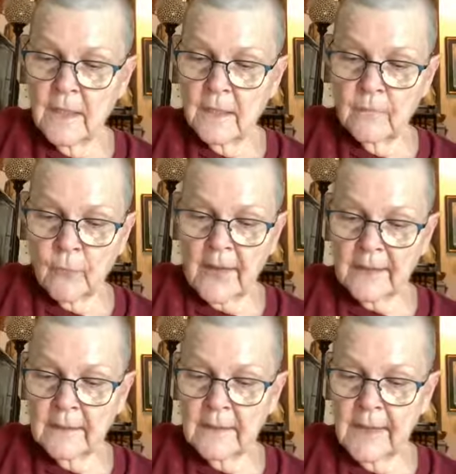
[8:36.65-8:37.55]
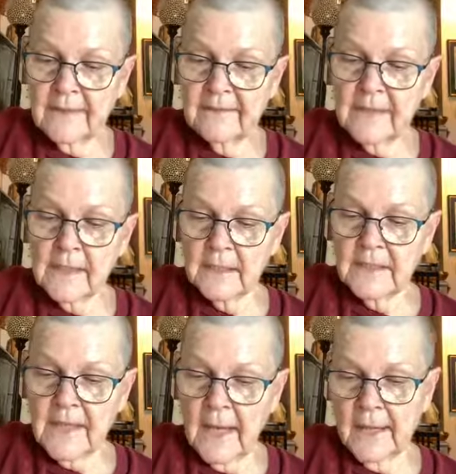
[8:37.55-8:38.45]
of recognizing a
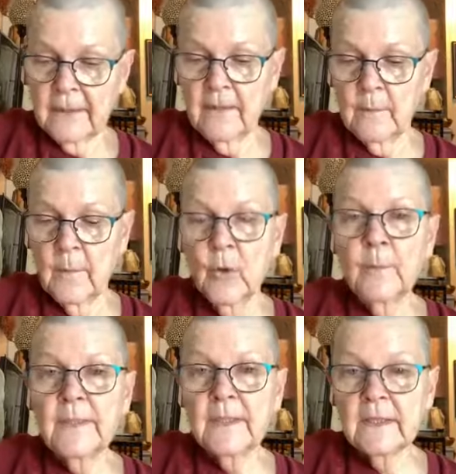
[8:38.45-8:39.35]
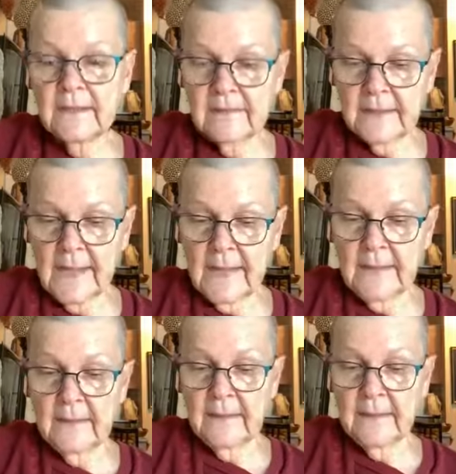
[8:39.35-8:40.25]
knot the moment it is
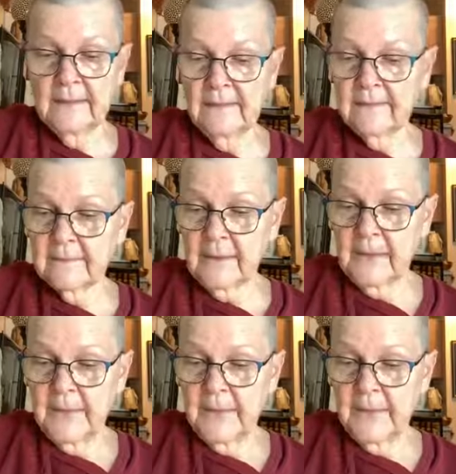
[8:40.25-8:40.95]
tied in us